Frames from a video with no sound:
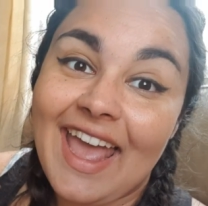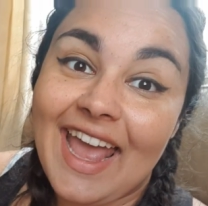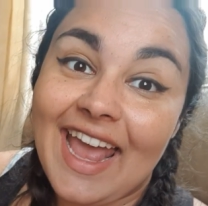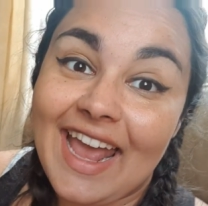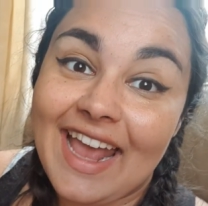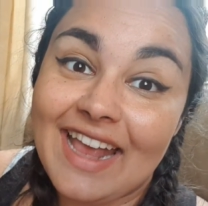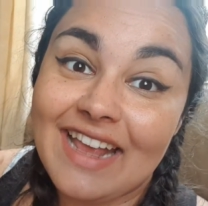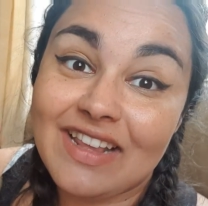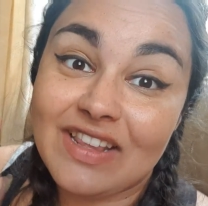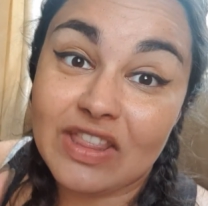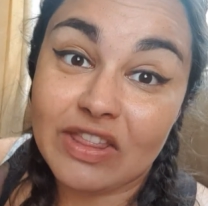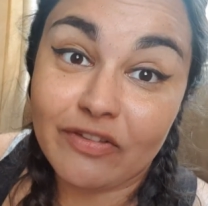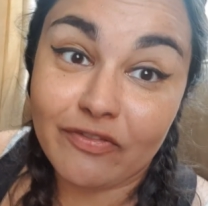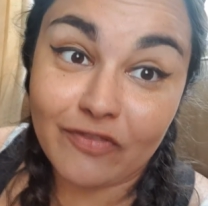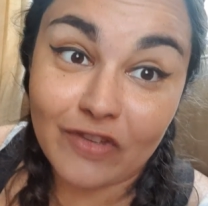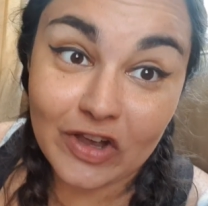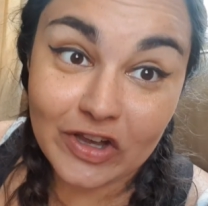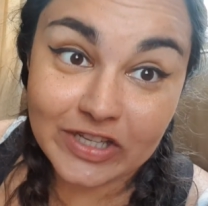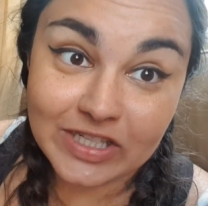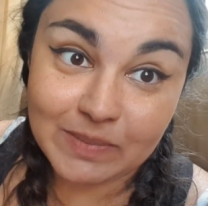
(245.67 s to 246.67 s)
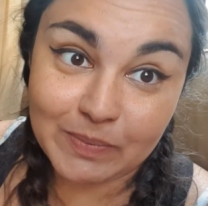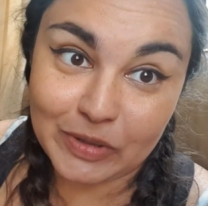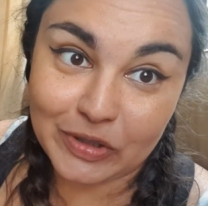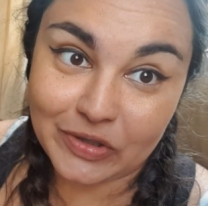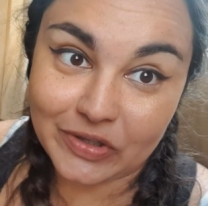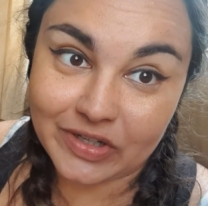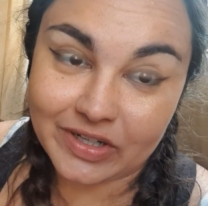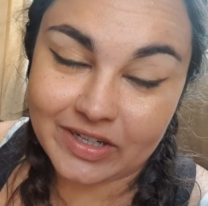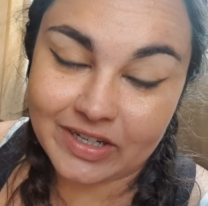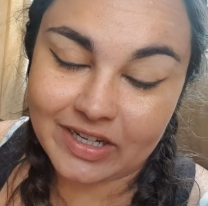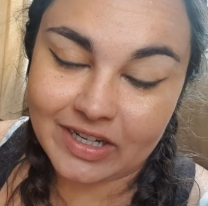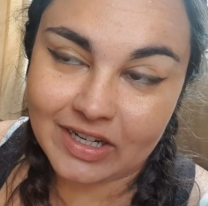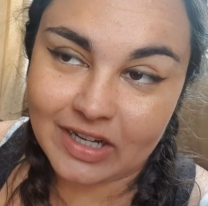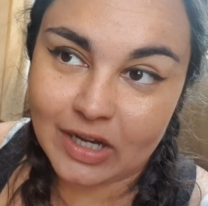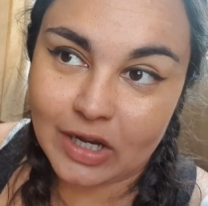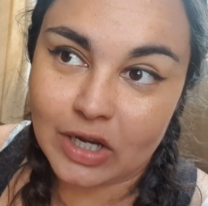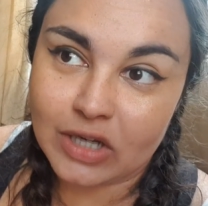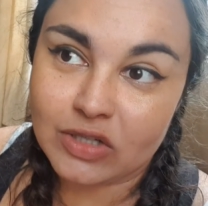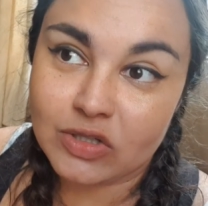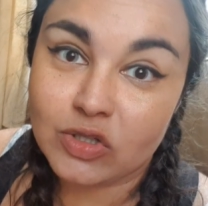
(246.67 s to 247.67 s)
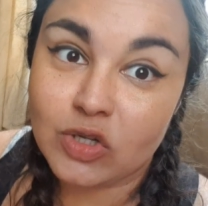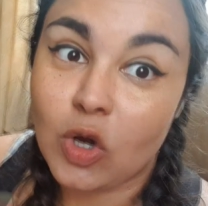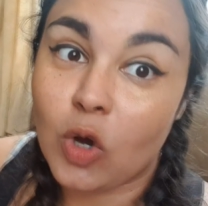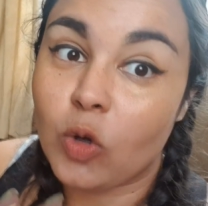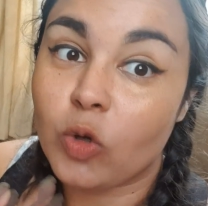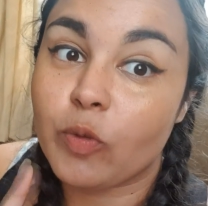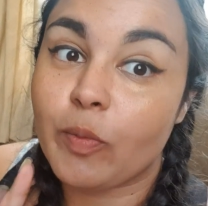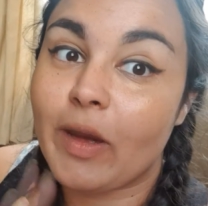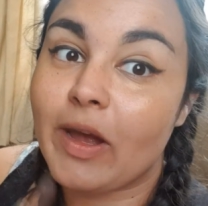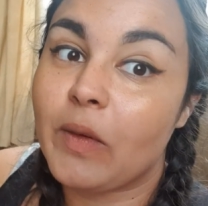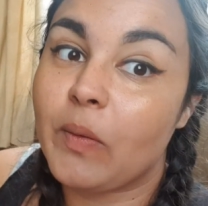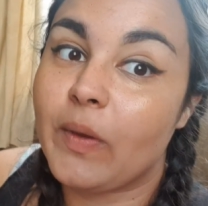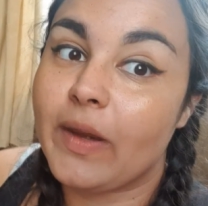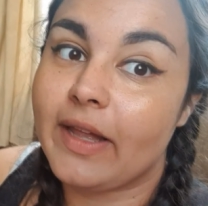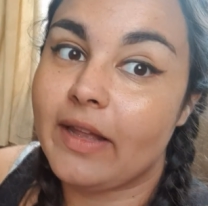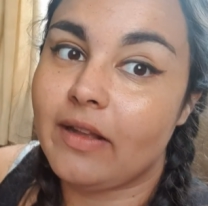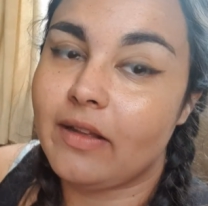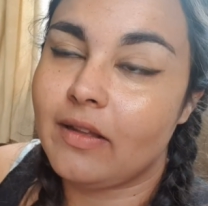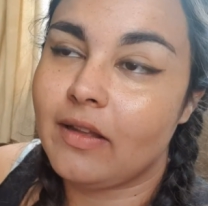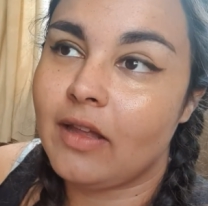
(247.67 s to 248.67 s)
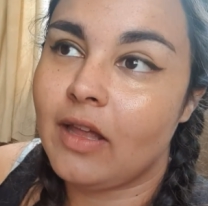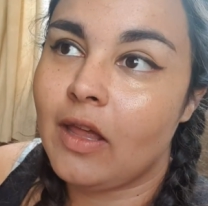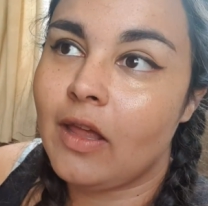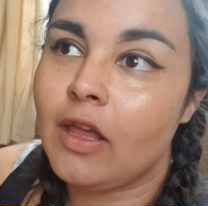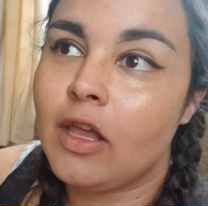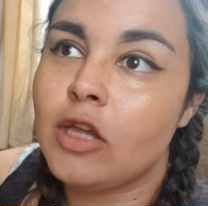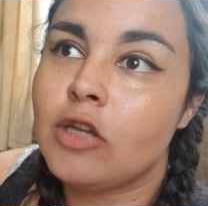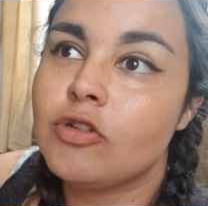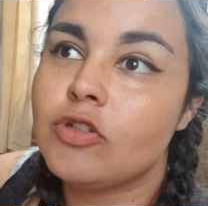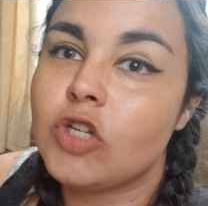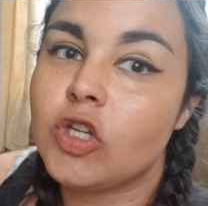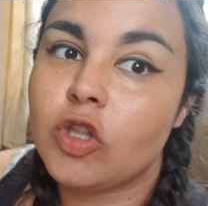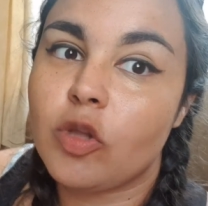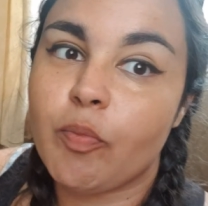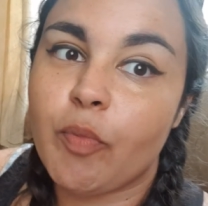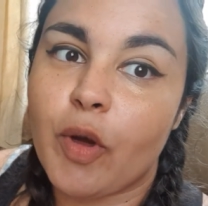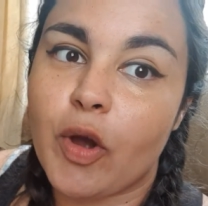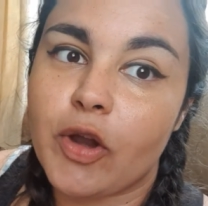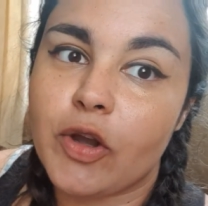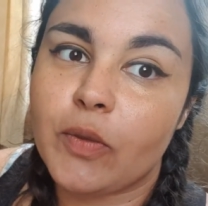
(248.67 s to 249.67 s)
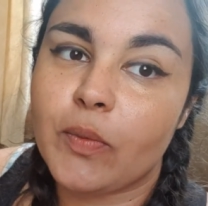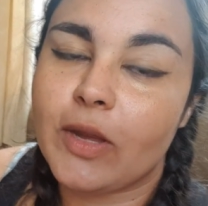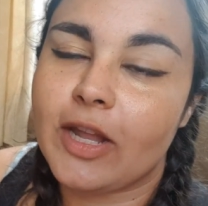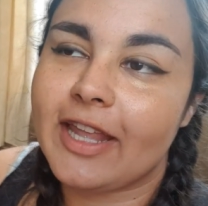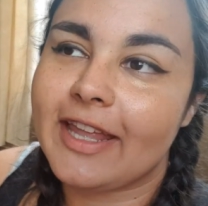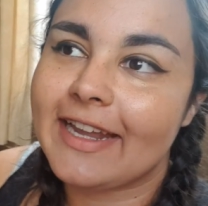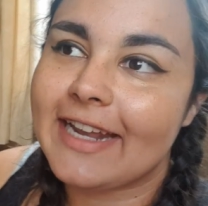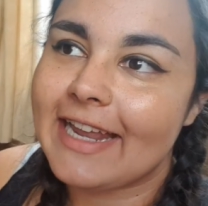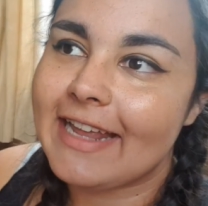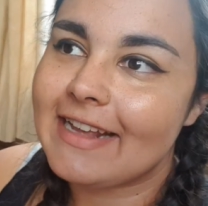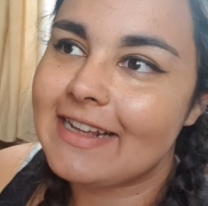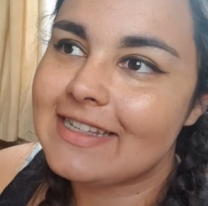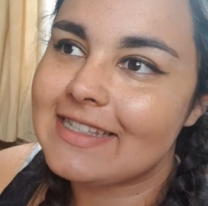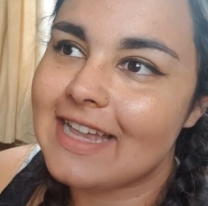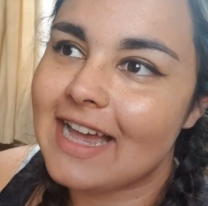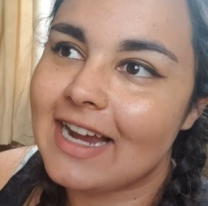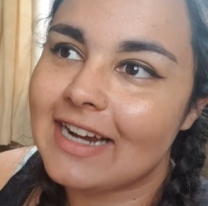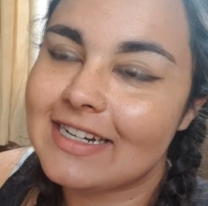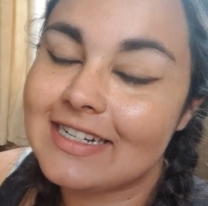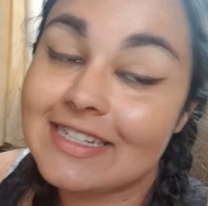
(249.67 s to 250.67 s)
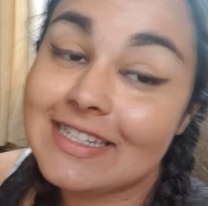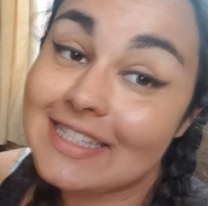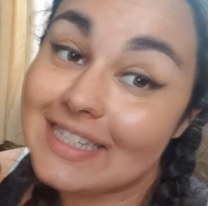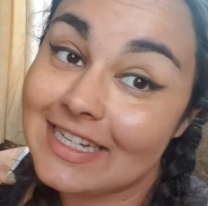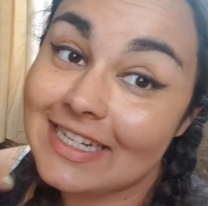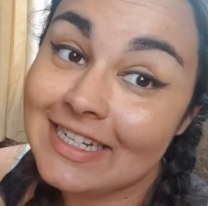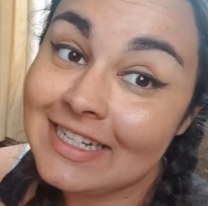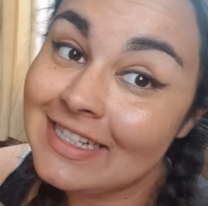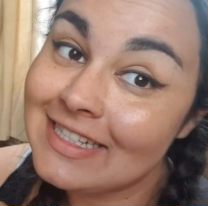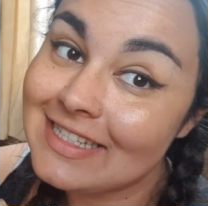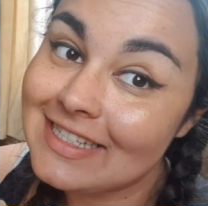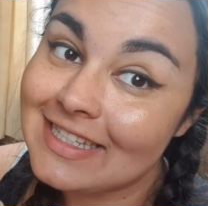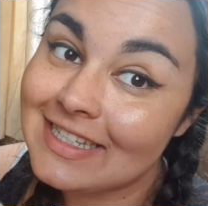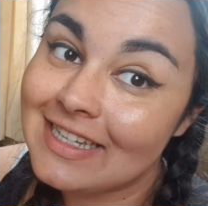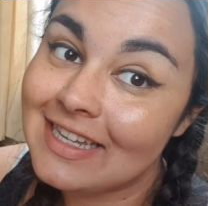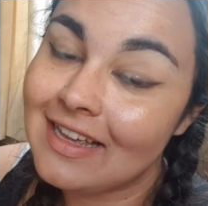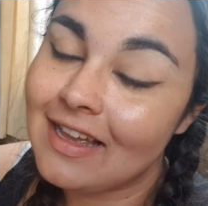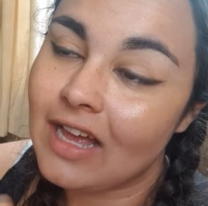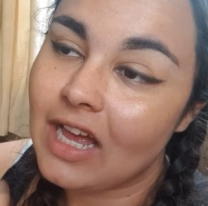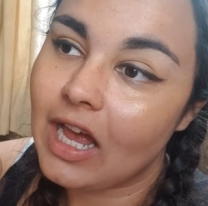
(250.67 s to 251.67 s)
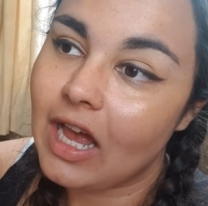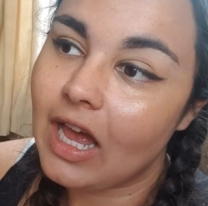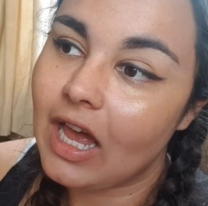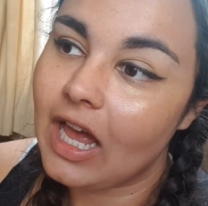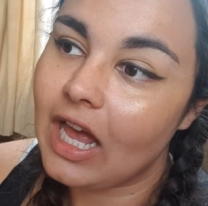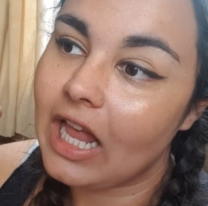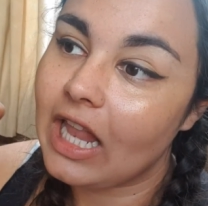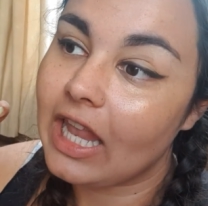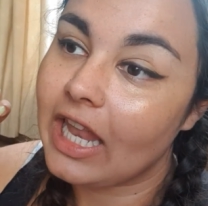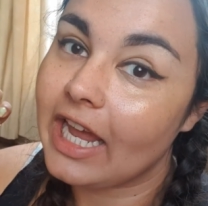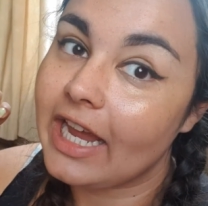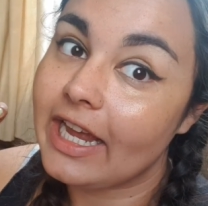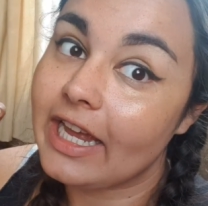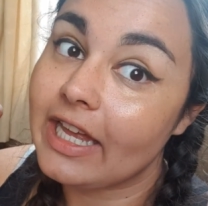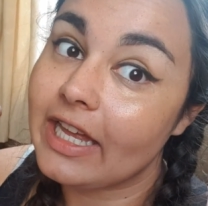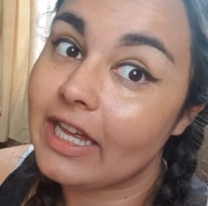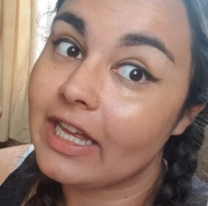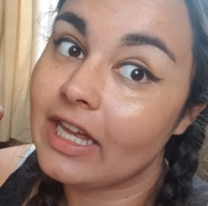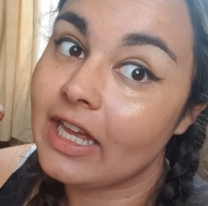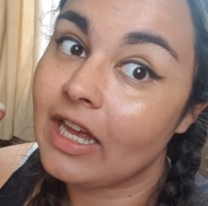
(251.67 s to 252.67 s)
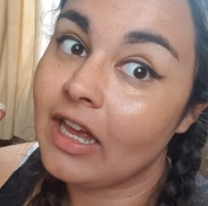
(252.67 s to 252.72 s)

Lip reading: is the first book told by Will, to the point where like exact scenes are like